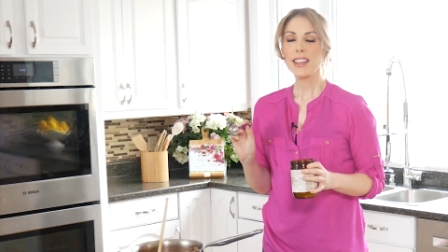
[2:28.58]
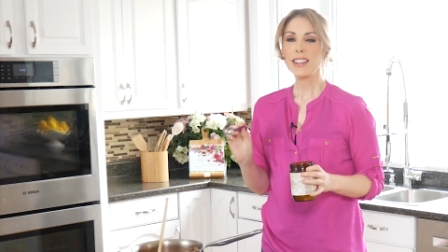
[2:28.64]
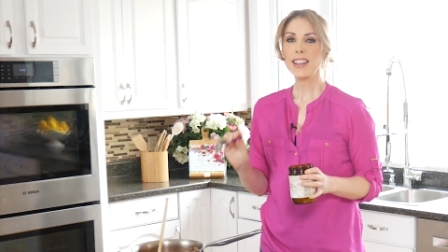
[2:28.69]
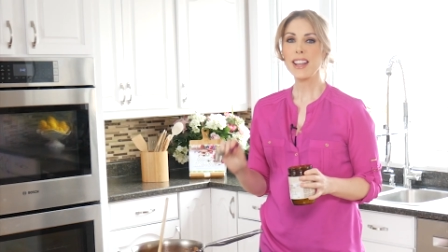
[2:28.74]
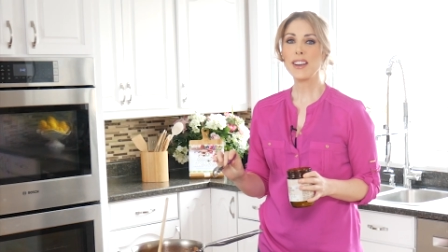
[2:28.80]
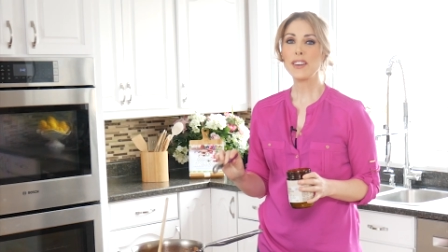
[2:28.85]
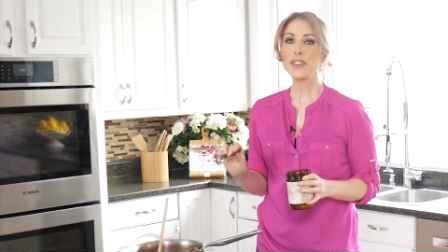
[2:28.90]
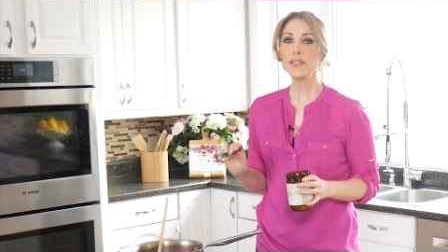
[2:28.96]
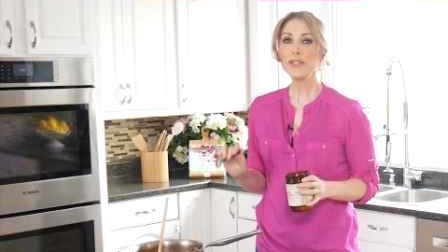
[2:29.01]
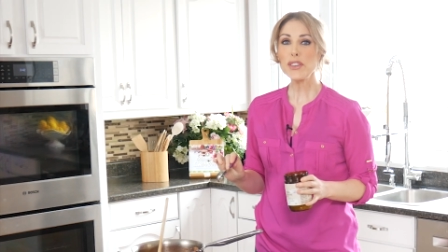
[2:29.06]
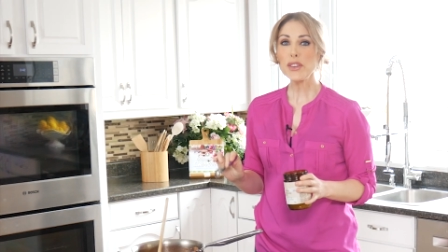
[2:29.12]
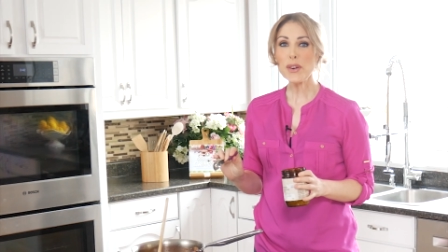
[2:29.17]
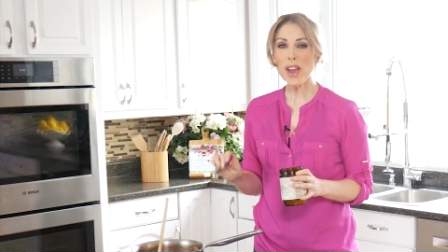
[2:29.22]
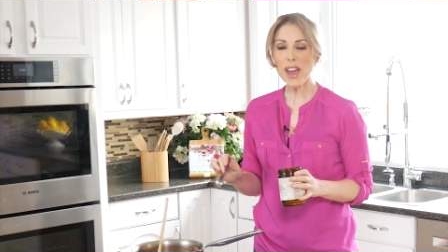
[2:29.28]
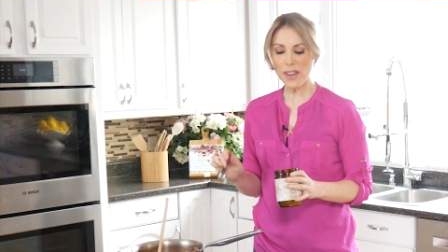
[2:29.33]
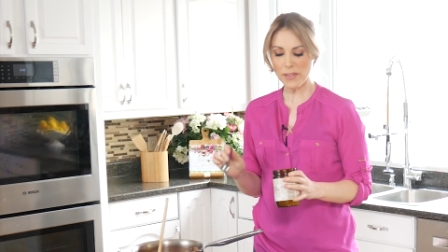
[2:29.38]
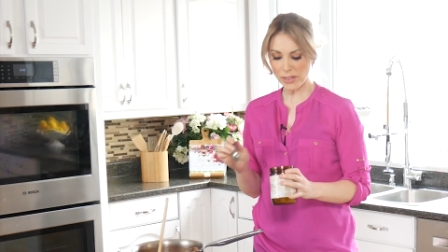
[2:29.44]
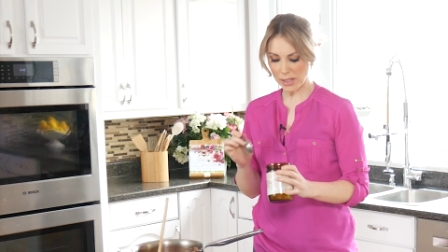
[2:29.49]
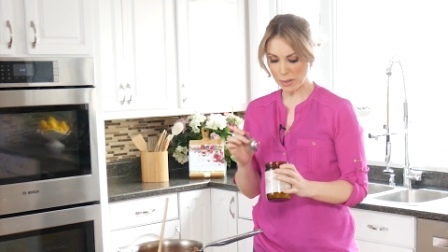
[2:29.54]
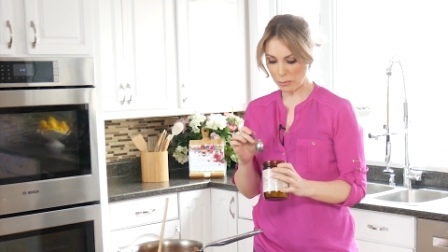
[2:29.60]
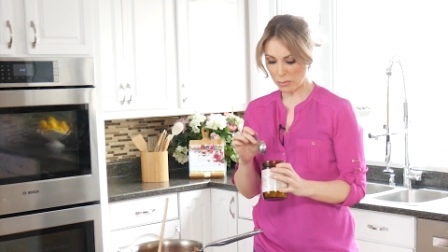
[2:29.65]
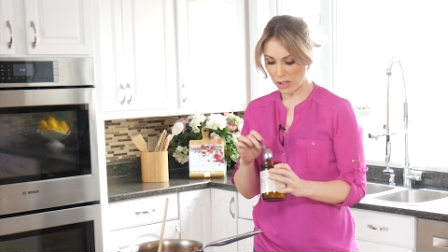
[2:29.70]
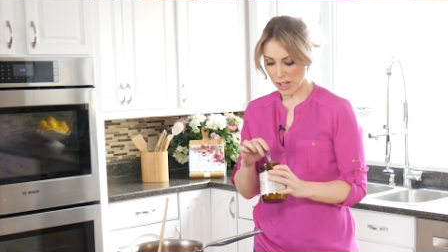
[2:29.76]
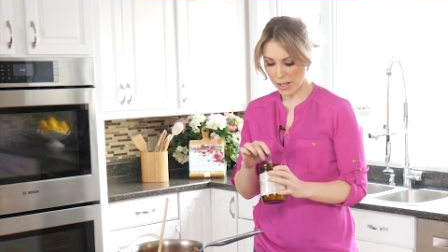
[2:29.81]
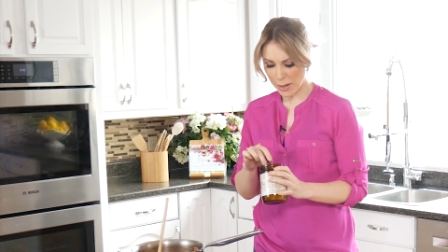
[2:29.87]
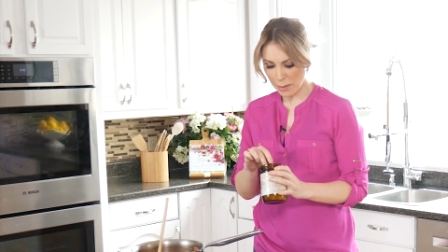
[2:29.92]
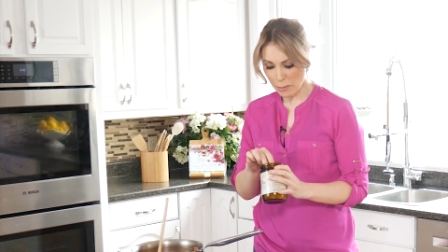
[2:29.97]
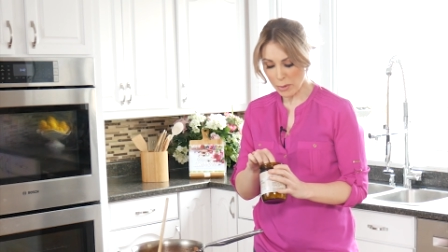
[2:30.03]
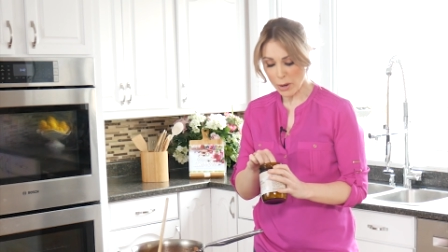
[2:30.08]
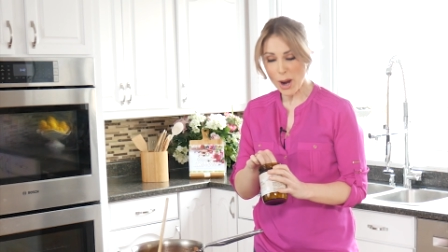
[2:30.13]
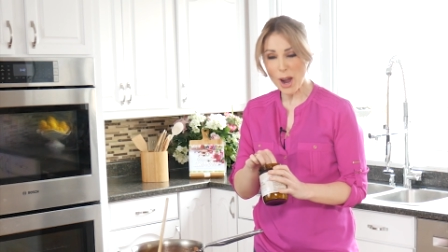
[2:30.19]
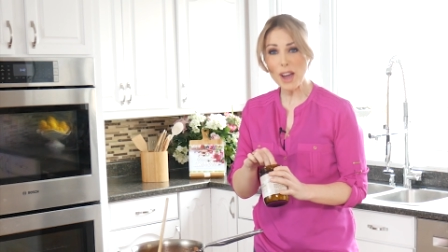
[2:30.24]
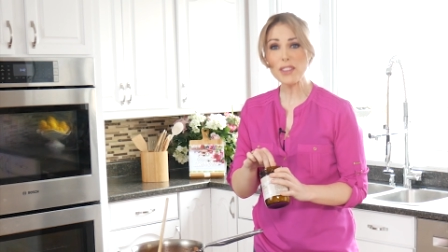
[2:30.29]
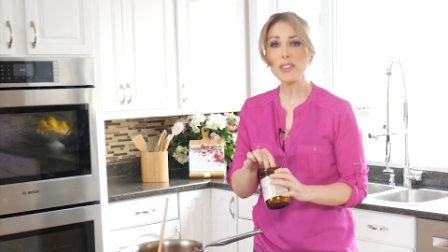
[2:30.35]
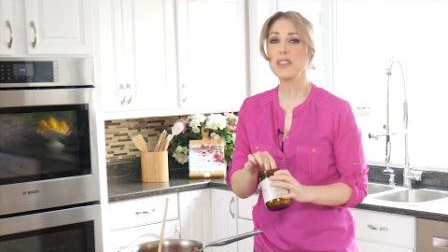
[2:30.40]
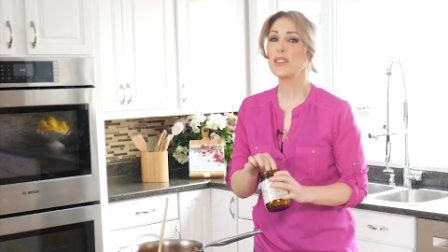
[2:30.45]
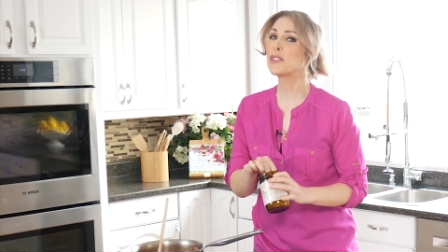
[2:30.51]
Now, if you have some chicken
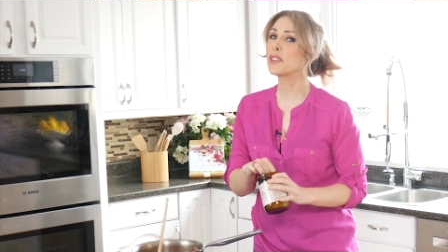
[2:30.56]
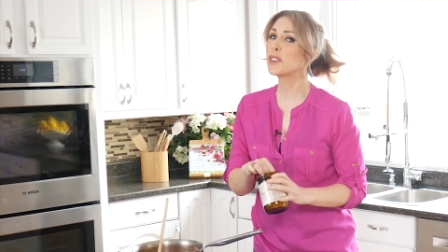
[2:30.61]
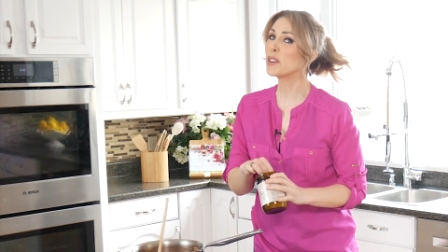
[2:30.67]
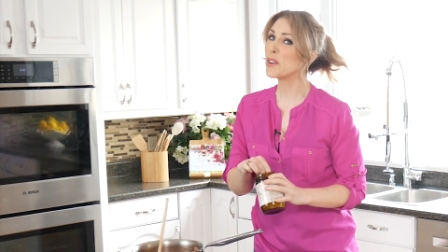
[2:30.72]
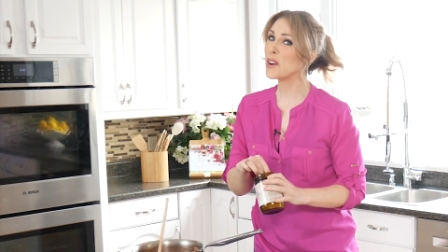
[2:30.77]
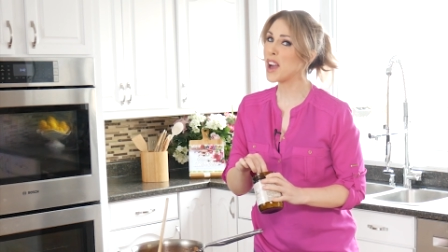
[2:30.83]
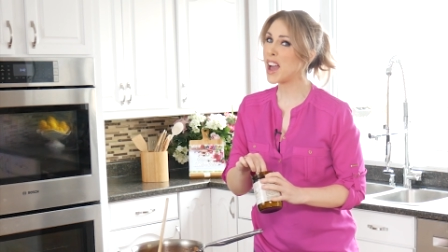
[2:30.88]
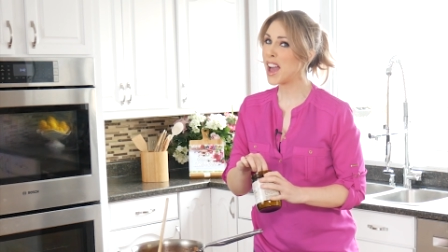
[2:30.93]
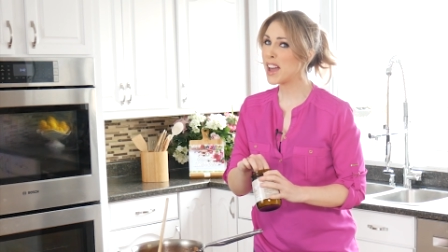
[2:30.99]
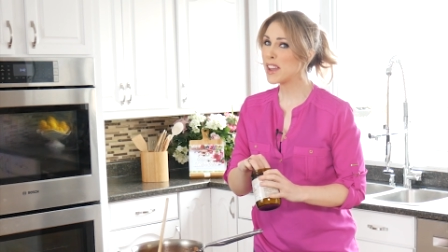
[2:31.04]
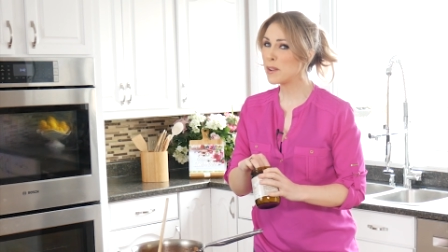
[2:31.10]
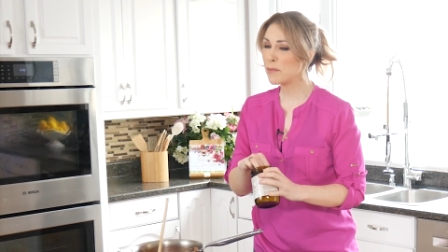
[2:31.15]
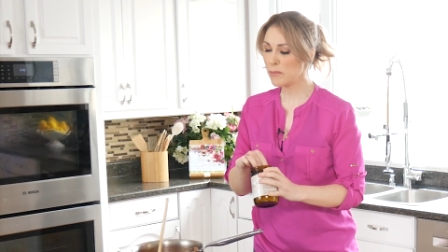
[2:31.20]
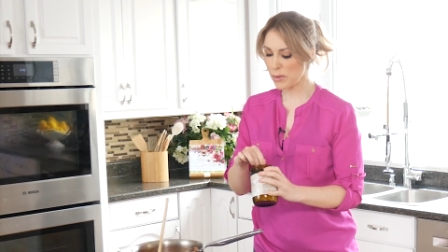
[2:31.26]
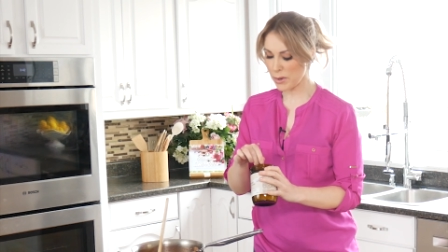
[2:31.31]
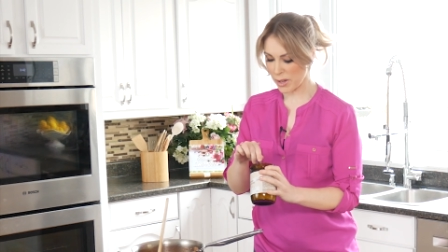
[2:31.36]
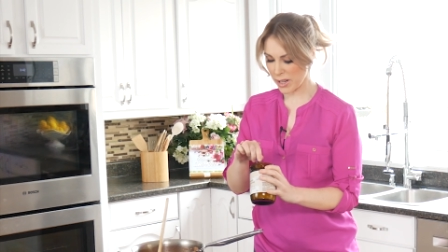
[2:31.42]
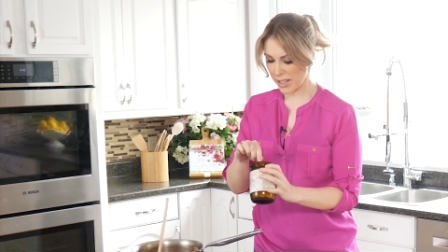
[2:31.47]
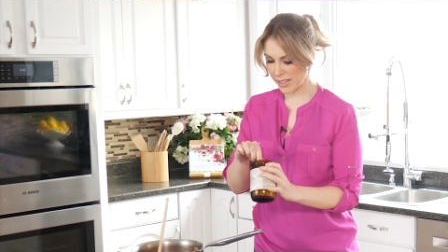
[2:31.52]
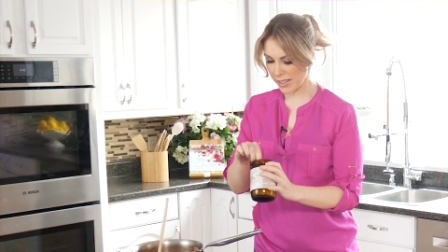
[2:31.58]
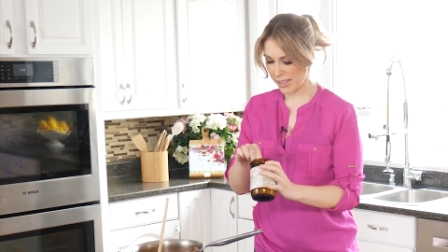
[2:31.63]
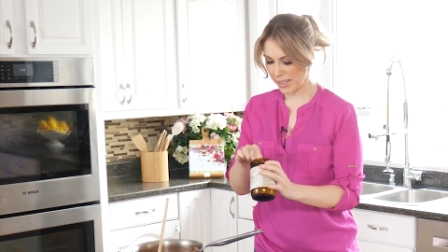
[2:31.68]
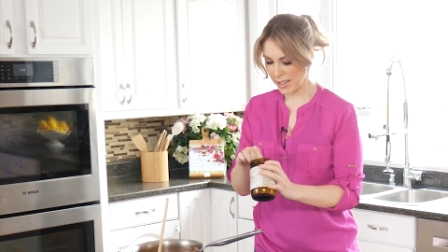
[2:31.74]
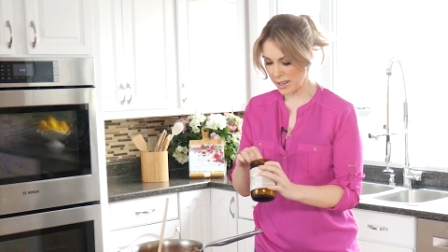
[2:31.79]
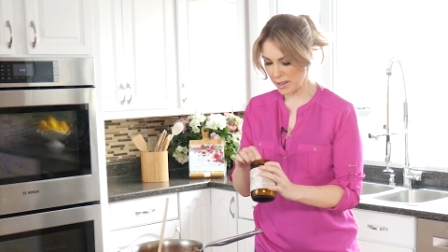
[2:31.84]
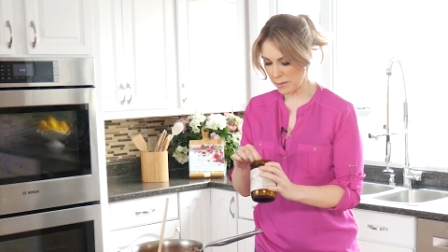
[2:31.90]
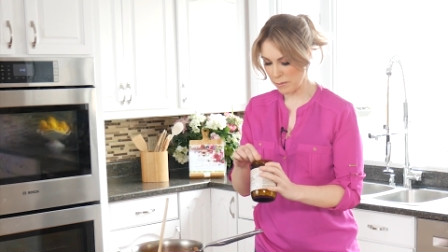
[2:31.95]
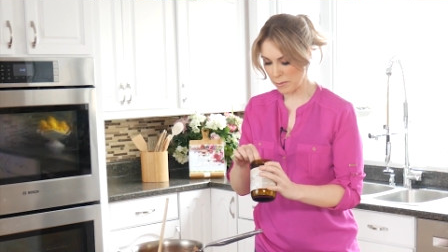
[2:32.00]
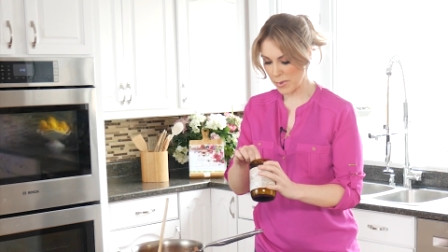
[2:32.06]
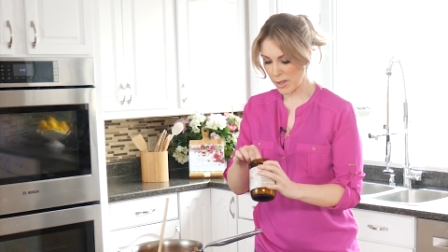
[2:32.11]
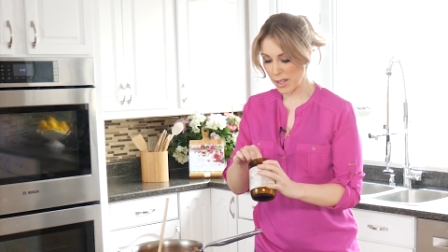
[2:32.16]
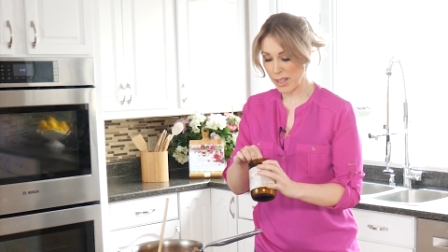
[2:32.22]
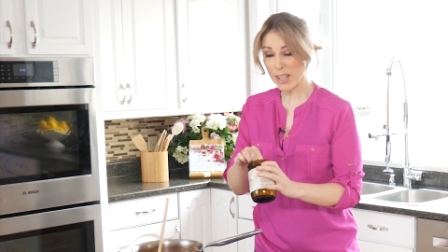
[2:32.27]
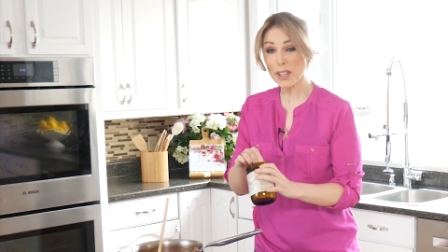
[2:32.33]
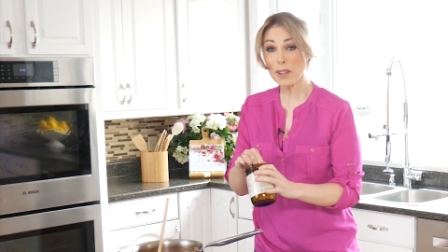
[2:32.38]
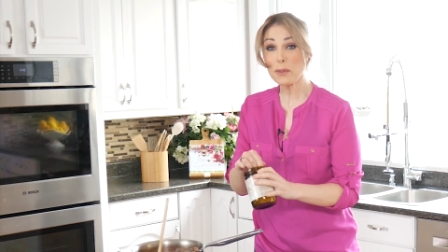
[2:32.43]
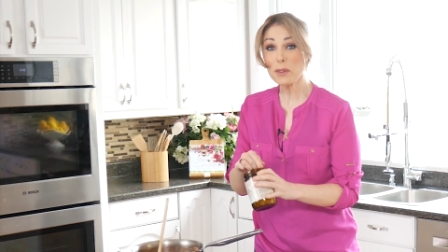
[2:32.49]
broth, you can go ahead and put in some
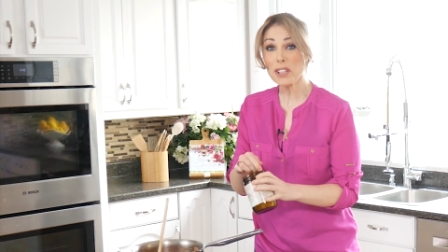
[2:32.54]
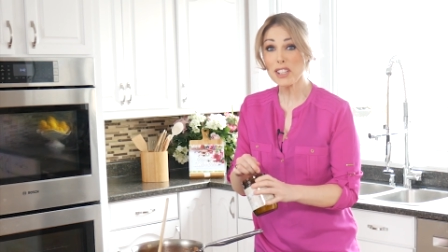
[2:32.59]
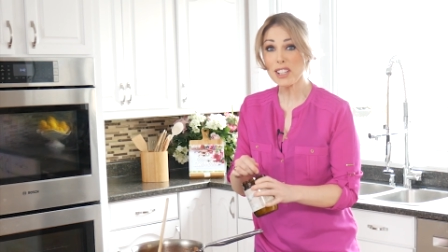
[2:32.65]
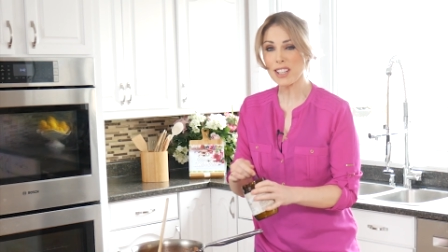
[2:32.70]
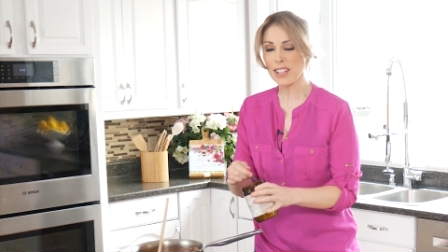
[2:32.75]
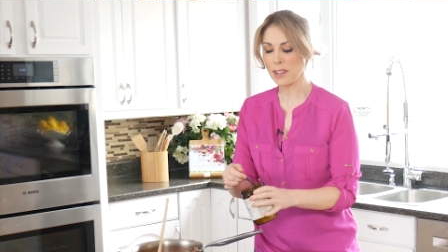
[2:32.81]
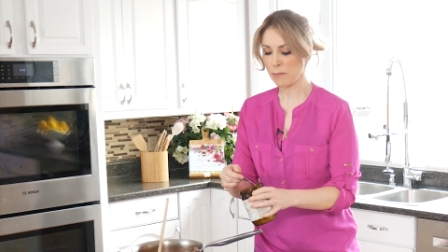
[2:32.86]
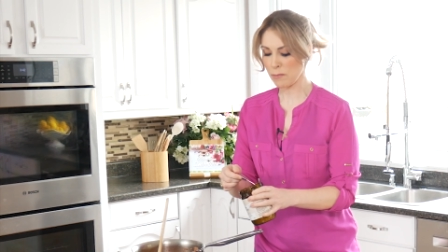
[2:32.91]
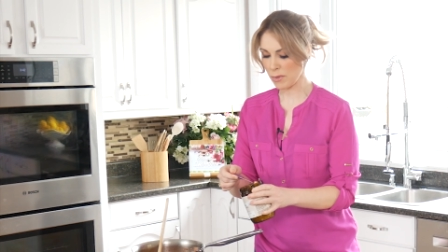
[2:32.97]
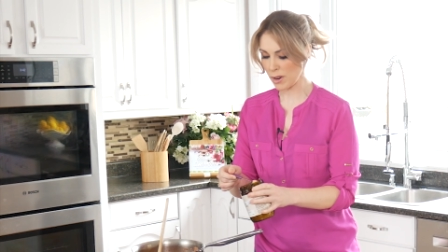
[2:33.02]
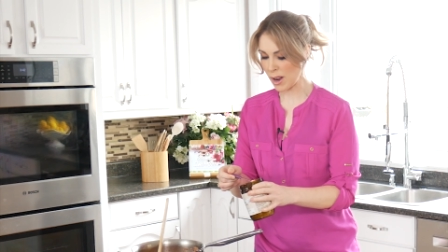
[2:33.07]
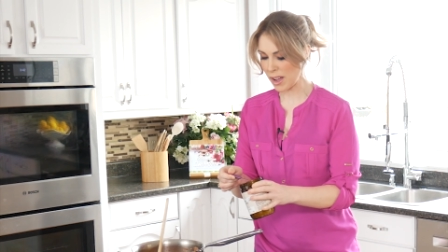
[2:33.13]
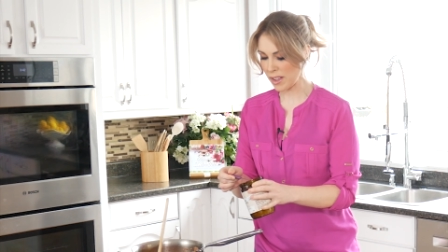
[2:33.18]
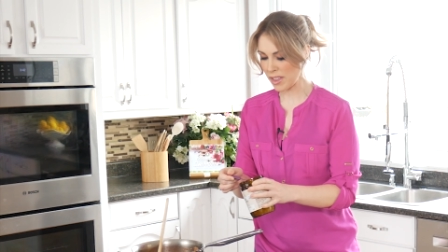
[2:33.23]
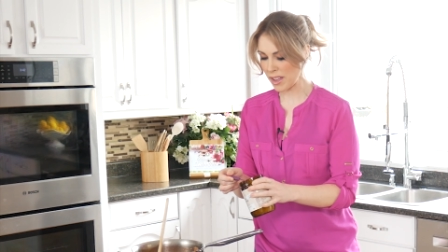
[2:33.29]
liquid chicken broth.